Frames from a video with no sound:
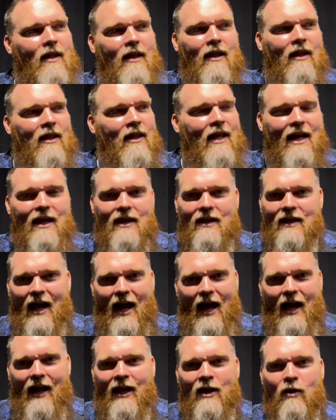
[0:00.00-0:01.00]
like
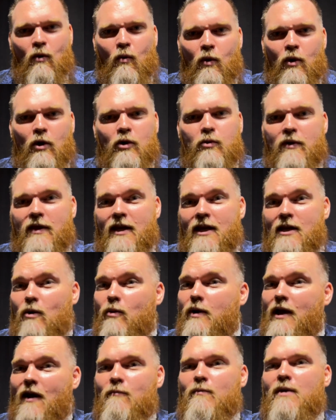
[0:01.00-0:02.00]
that in a world where they
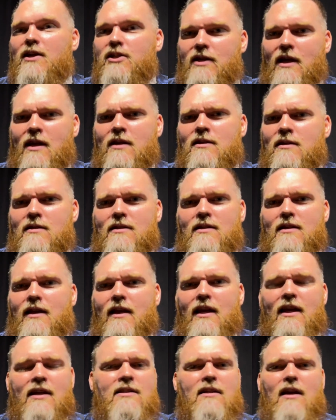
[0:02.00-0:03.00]
don't have much agency
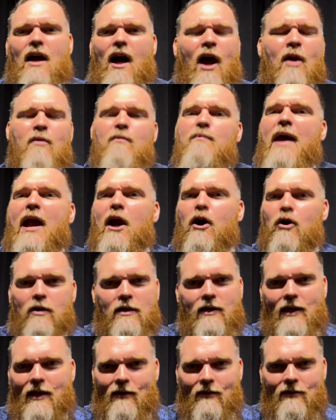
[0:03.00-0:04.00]
is
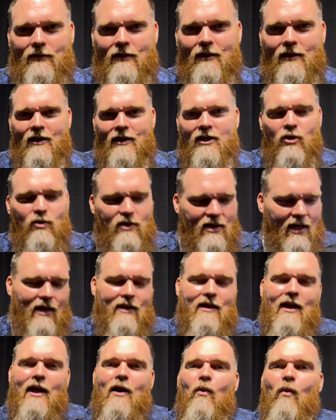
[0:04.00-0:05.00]
unparalleled. You take
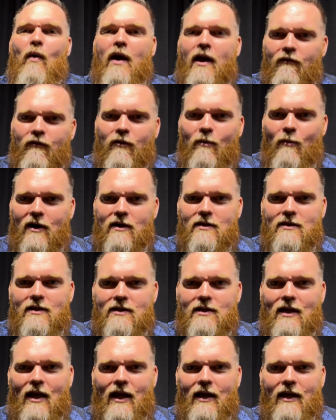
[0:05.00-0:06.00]
that away from our
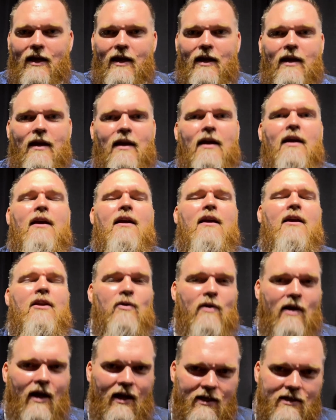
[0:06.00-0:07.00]
society,
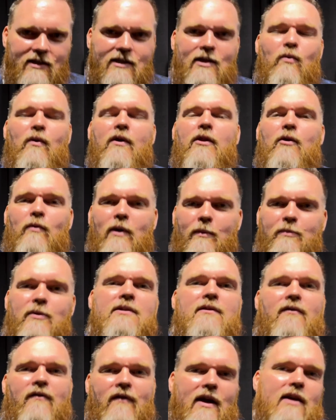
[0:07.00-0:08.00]
you kind of see where the
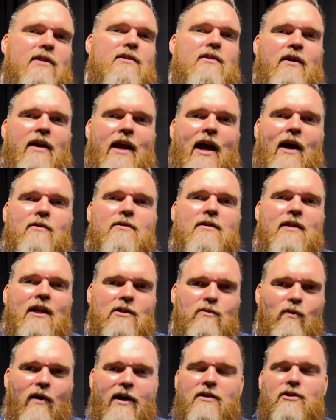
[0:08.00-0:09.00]
ripples effects are now. So
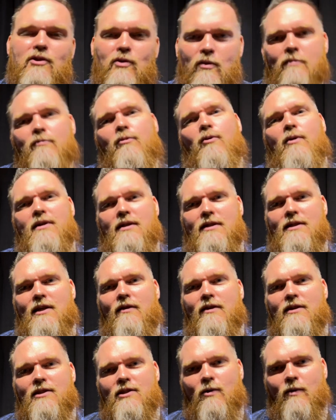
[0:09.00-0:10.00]
that's why it's so important to tell
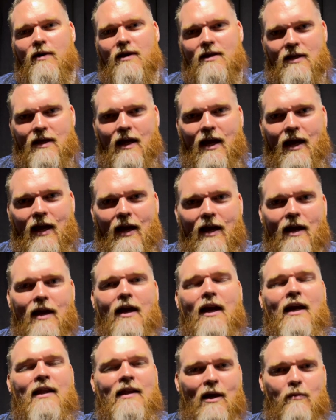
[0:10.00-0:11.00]
this story today
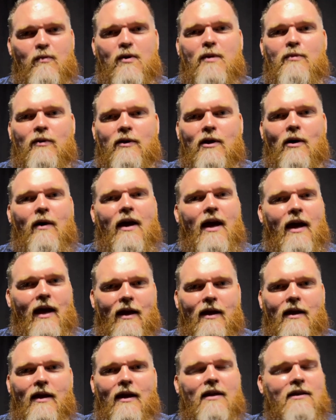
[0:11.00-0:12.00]
and let people know, hey,
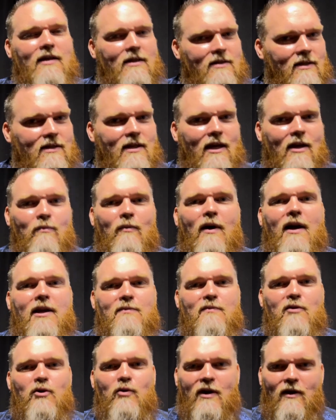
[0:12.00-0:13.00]
it doesn't take much,
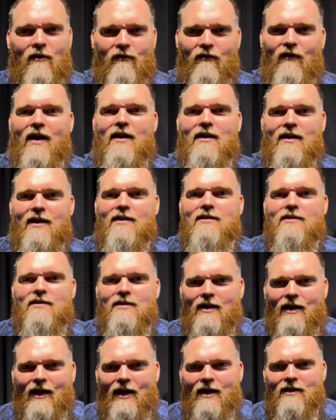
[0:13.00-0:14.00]
but you can affect kids
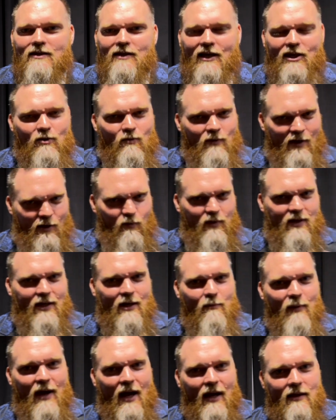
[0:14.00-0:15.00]
today like you like we
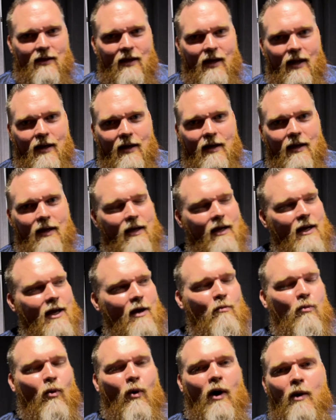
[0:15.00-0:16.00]
did back then.
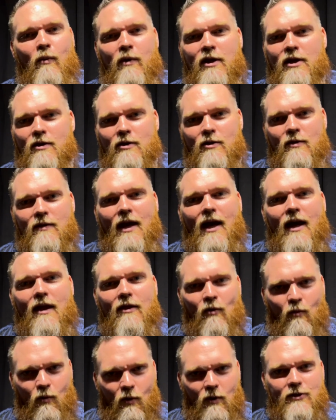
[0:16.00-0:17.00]
And boy, when you do that,
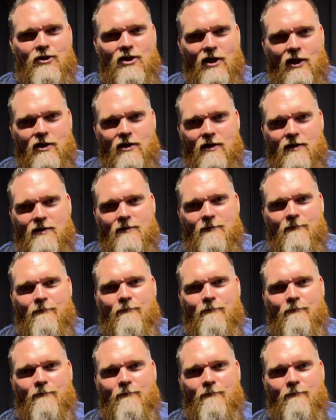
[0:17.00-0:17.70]
the world changes.